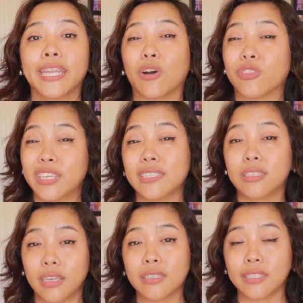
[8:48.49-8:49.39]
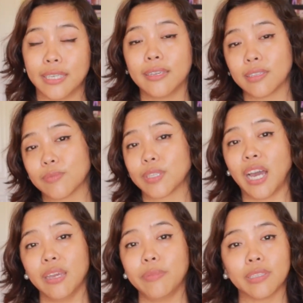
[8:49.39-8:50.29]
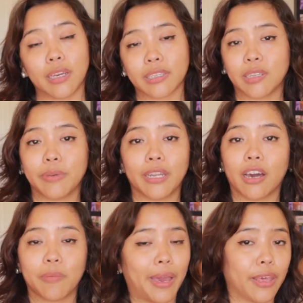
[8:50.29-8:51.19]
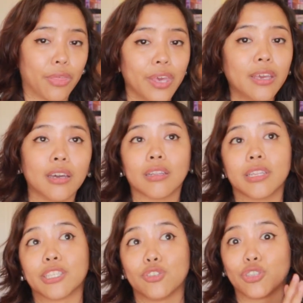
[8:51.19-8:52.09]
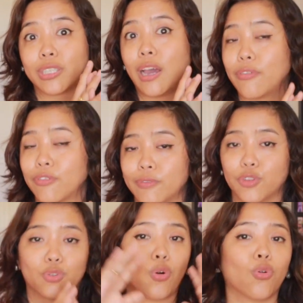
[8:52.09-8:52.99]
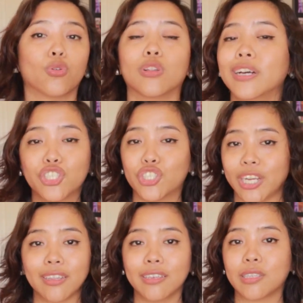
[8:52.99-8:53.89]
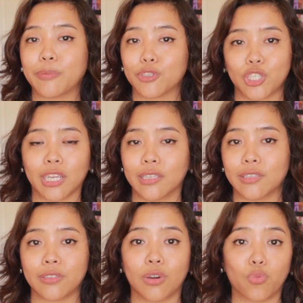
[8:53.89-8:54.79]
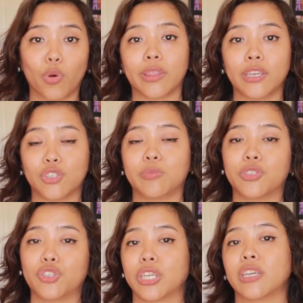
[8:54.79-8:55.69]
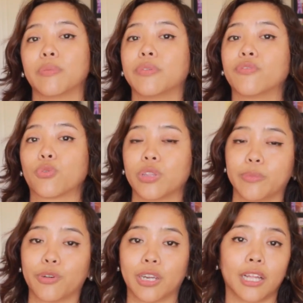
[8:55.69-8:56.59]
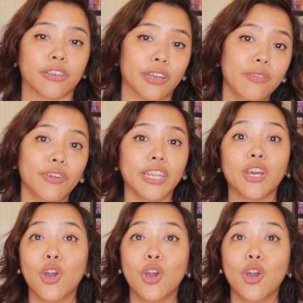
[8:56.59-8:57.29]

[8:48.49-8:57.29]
Now, this does take some time. It's not going to be an automatic thing unless you just have your whole checklist upon checklists on what they should be checking before they book a calendar invite,